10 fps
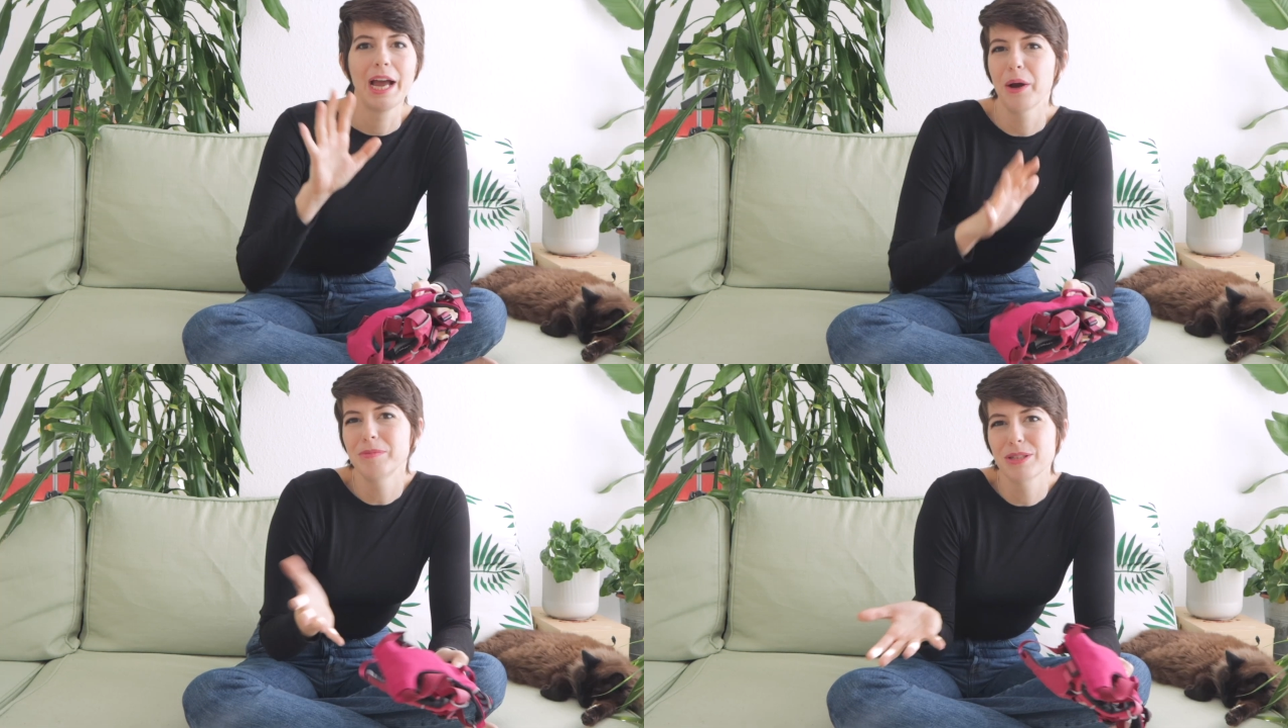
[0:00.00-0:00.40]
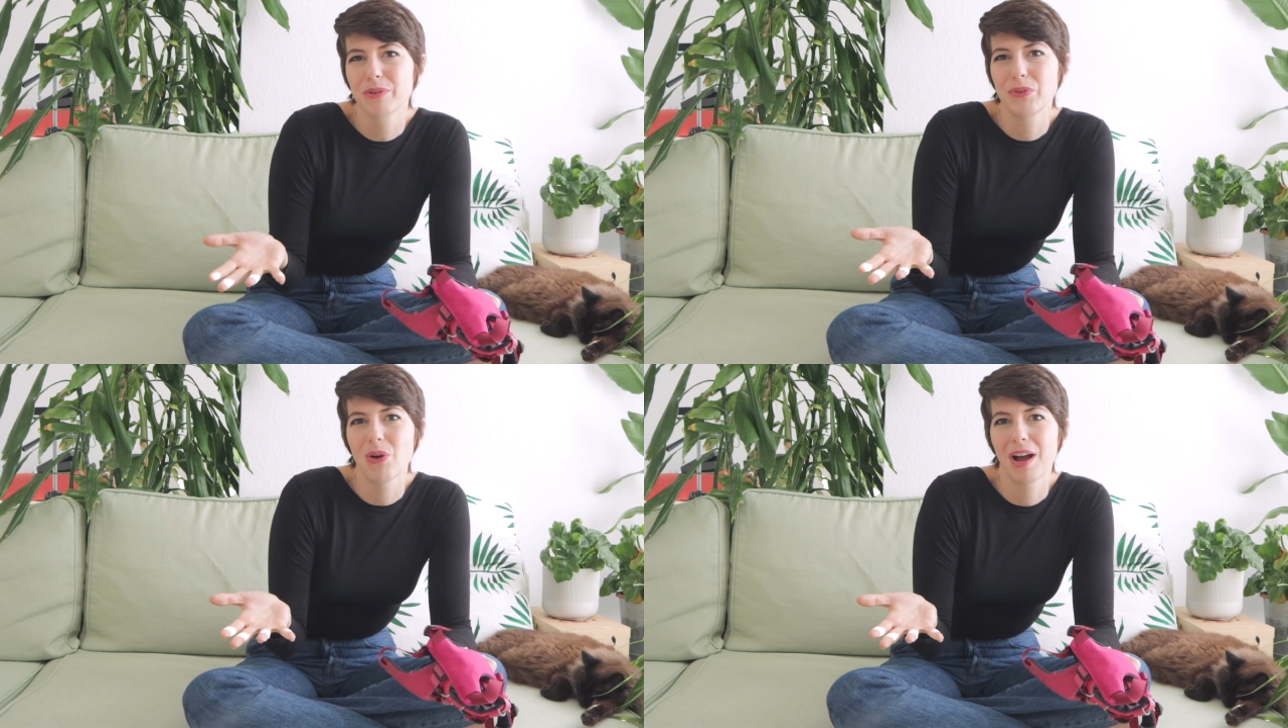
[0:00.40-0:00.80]
I hope this
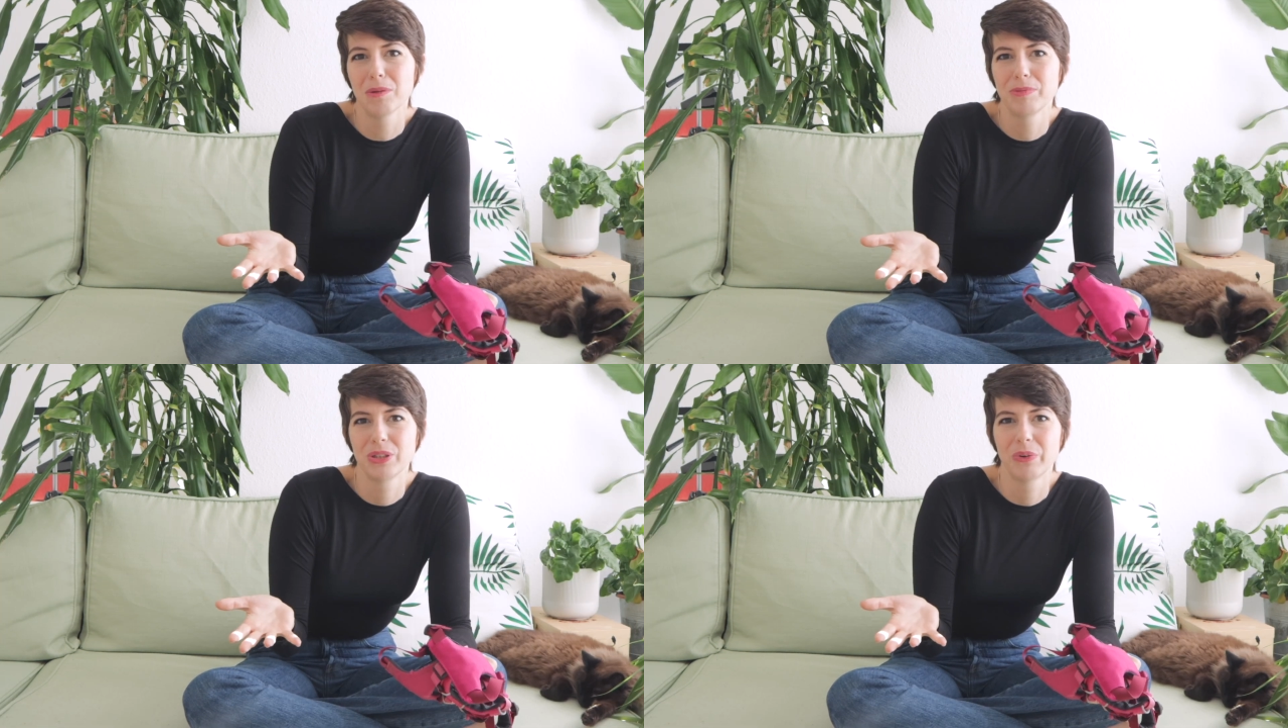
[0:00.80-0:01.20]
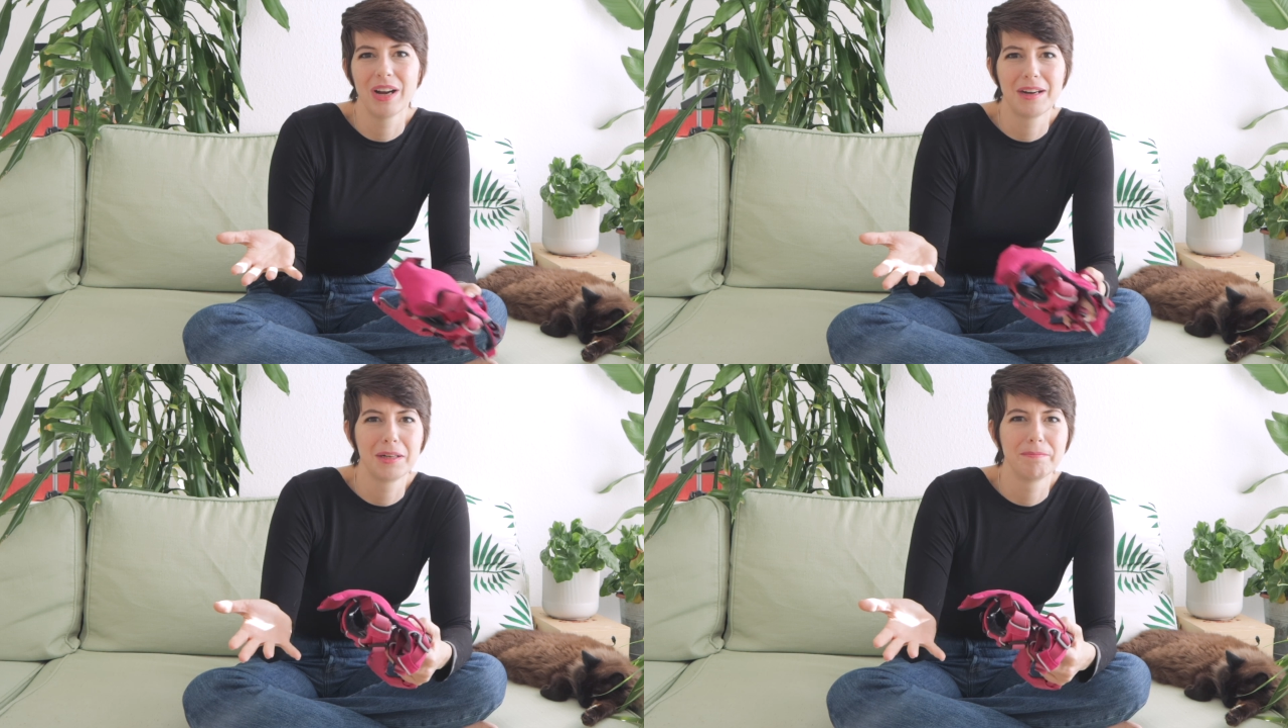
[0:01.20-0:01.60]
review helped you
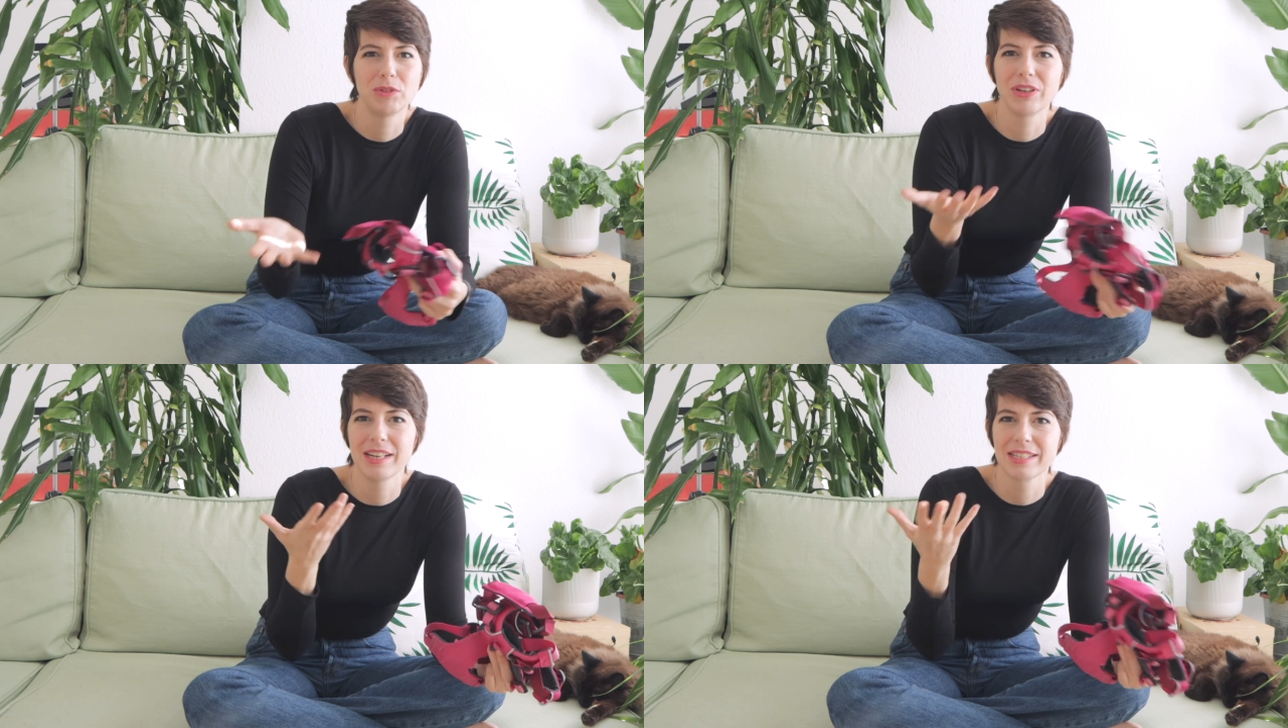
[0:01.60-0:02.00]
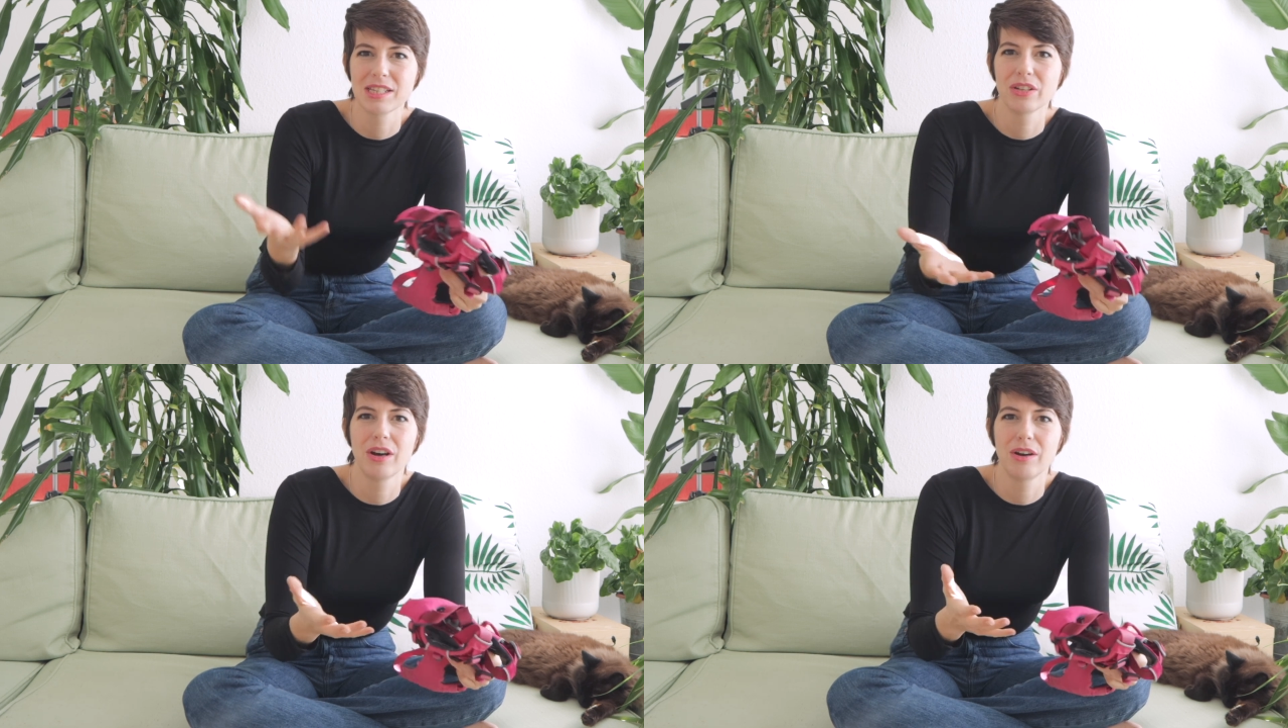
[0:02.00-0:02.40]
to get a
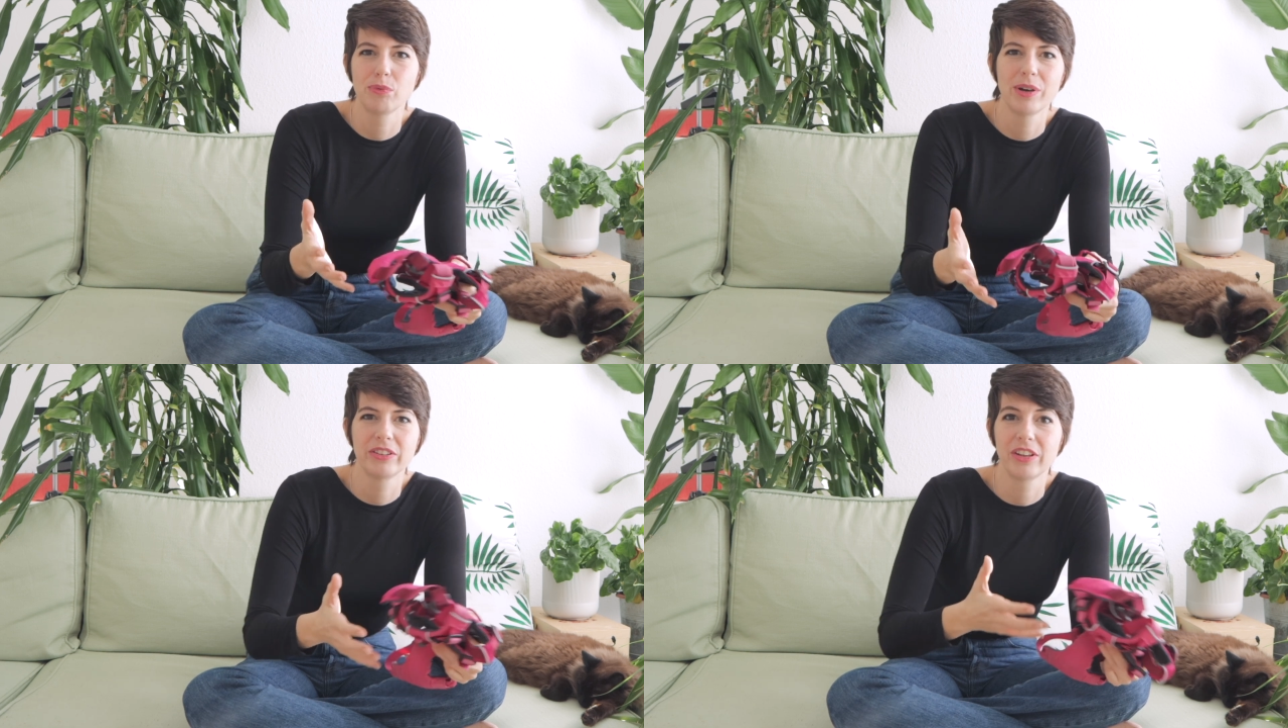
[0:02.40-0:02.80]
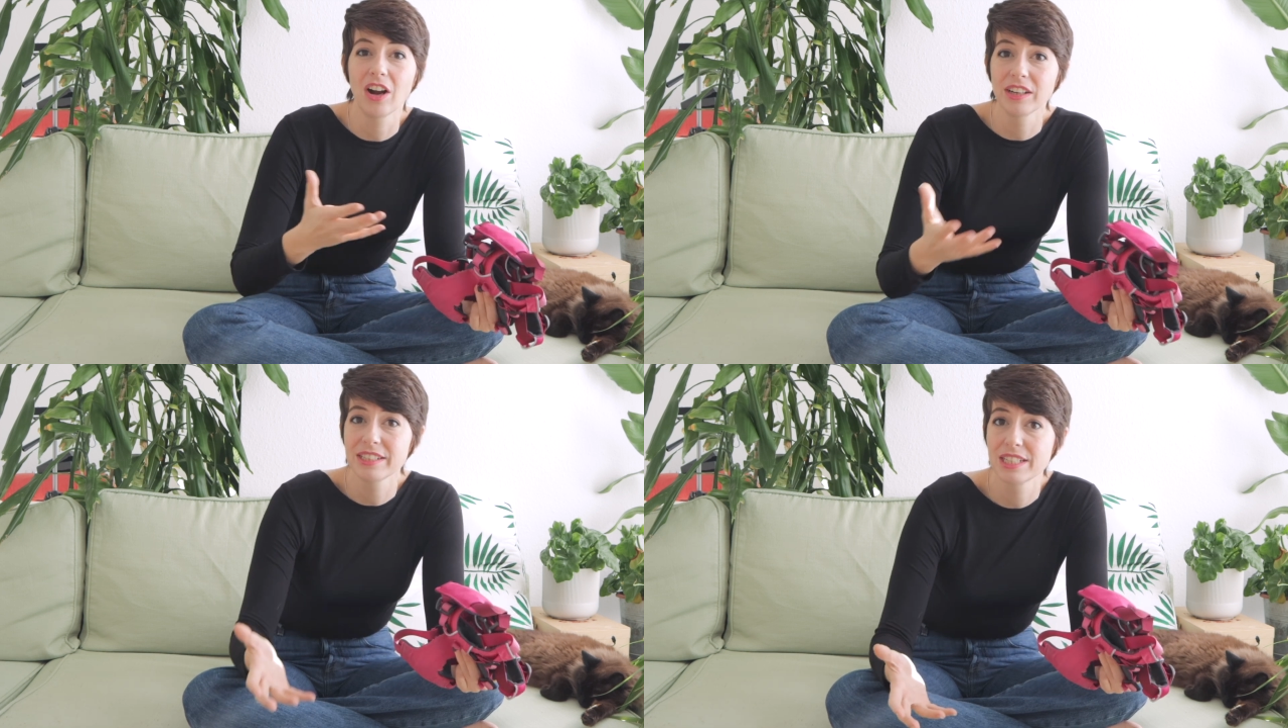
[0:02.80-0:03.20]
sense of whether the
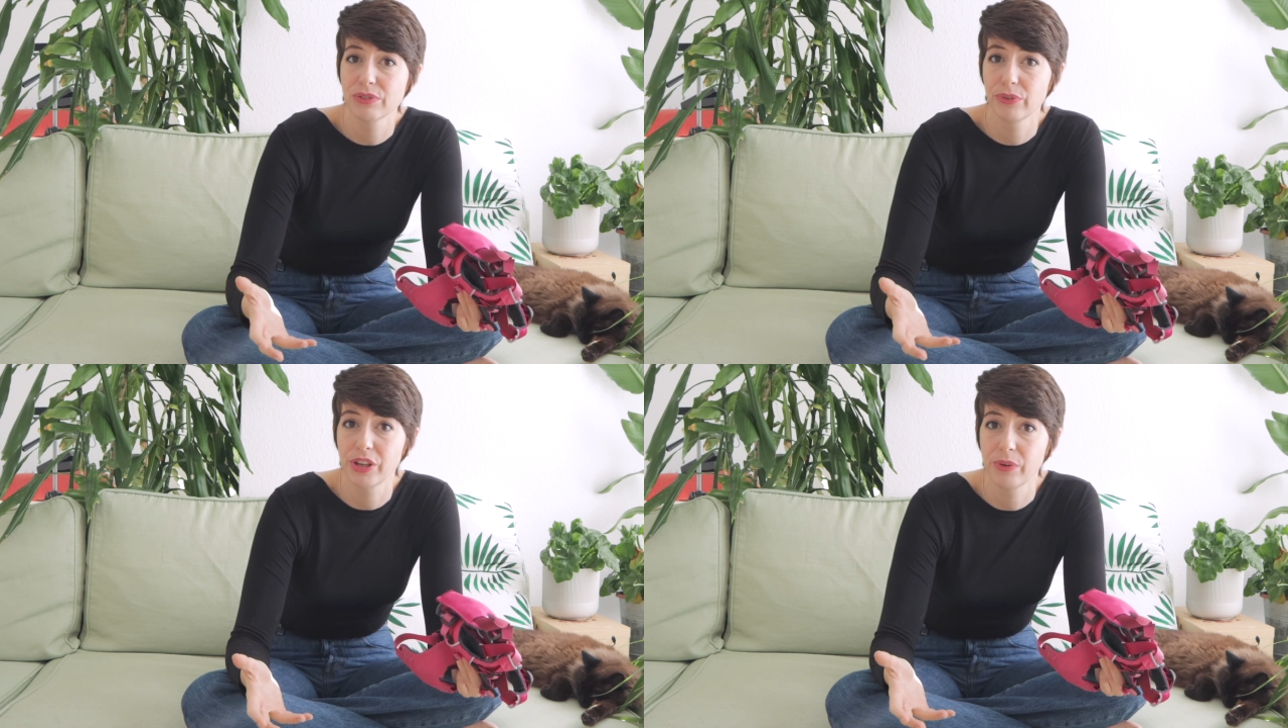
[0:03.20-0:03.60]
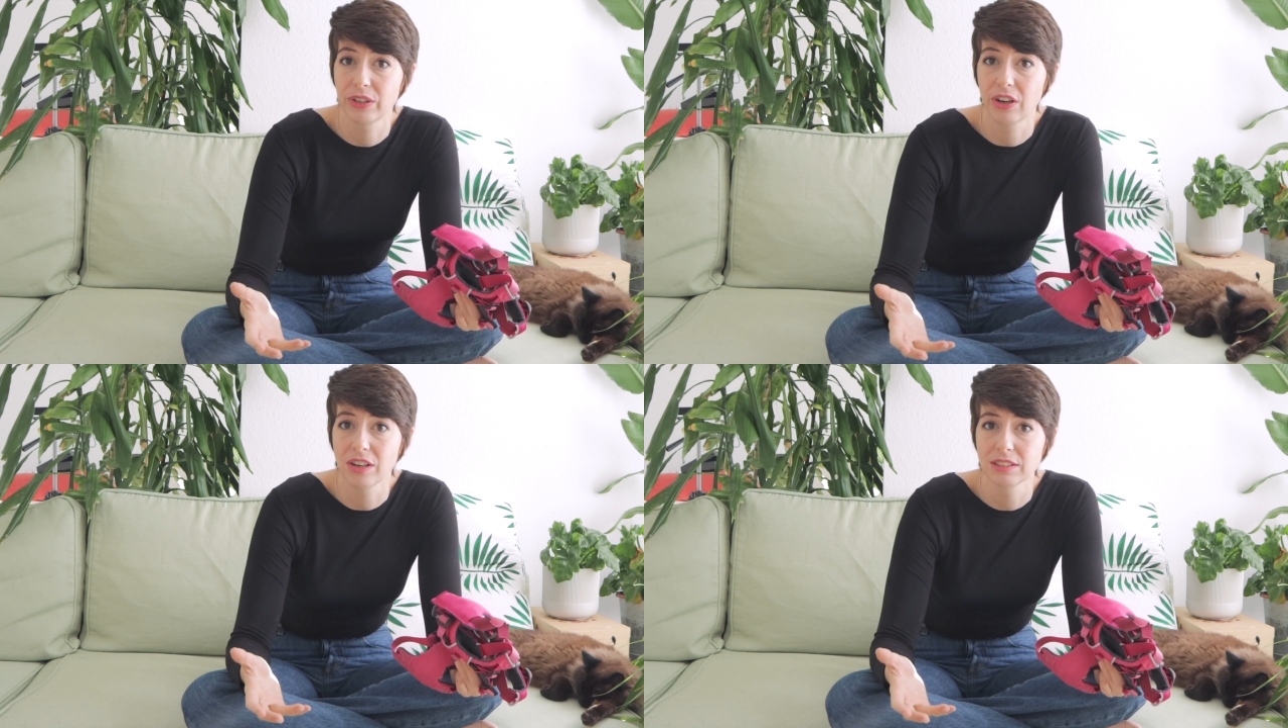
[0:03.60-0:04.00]
harness is for you or
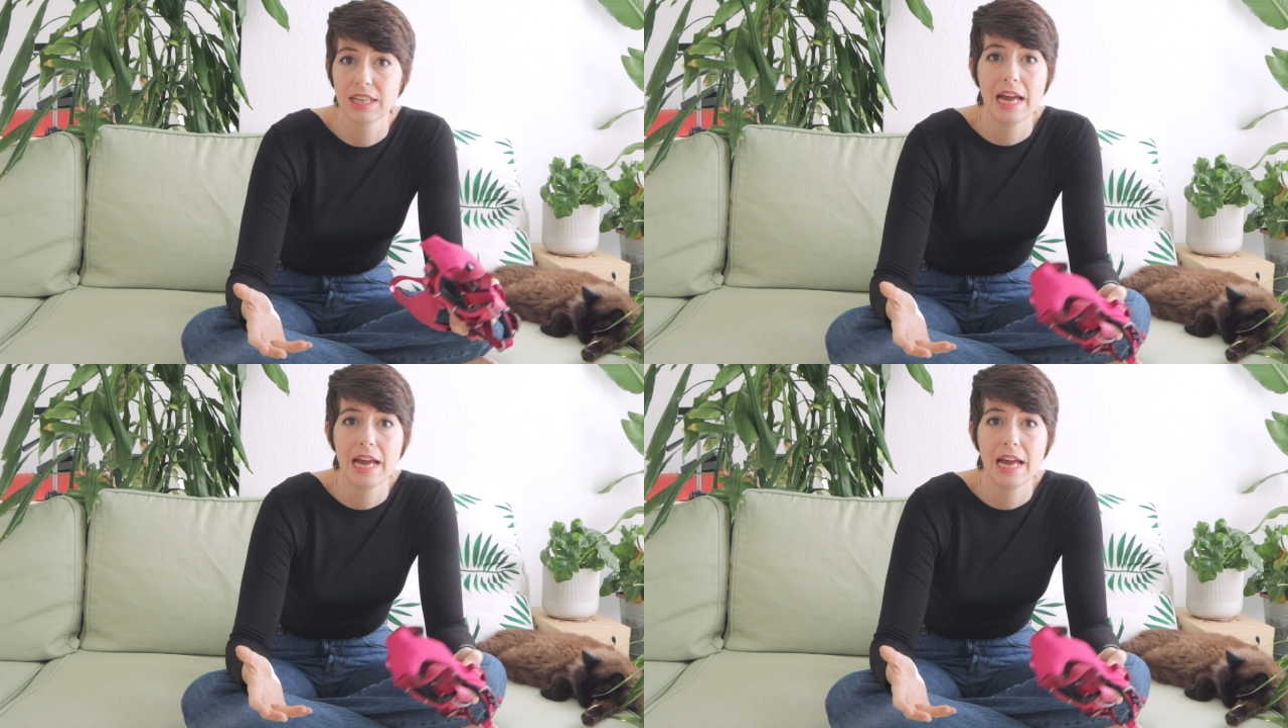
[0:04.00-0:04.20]
not.